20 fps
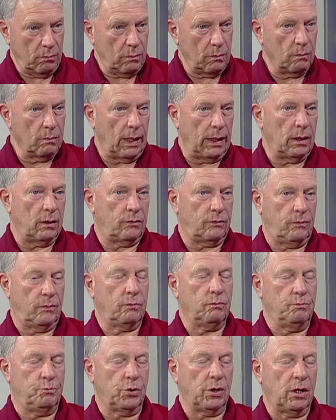made it
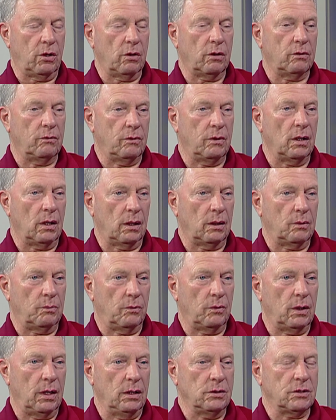pretty good, uh,
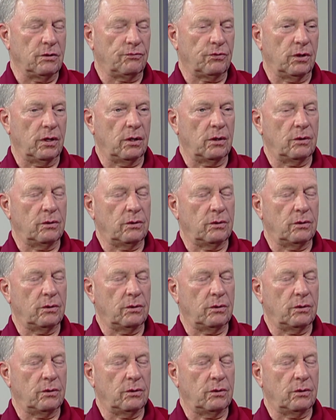right. easy for you to